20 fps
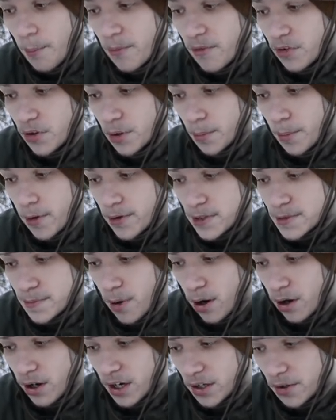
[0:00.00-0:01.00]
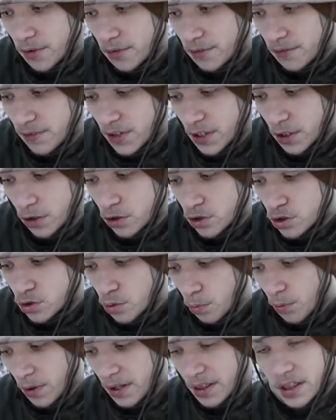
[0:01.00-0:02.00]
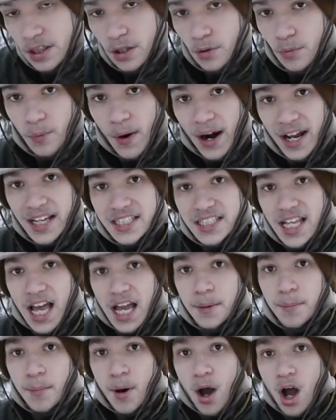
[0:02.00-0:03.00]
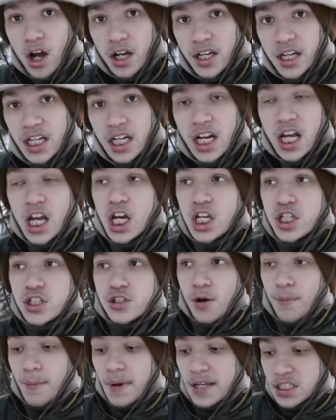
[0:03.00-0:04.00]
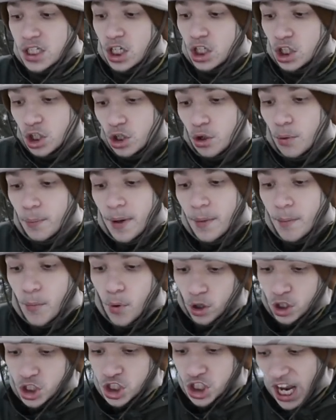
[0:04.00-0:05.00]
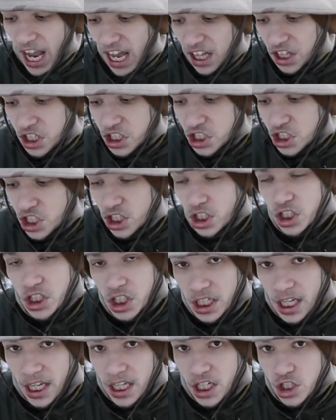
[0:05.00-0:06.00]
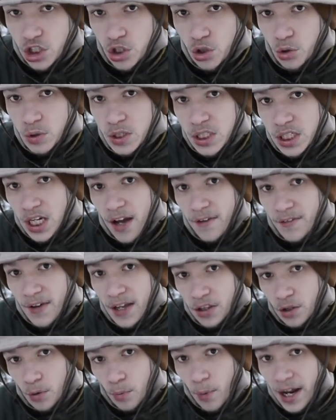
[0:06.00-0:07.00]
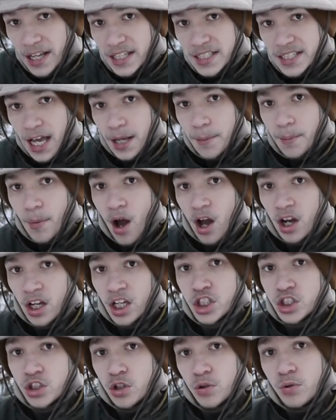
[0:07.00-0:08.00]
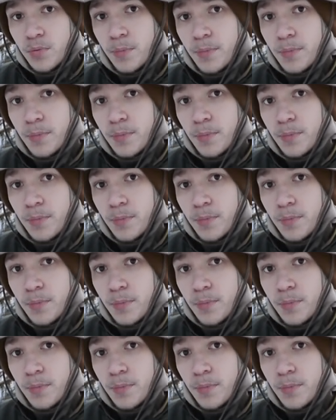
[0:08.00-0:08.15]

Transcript: for the most part, interferes with the right side pocket, so it makes it a little bit more challenging to get to stuff in the right side pocket. So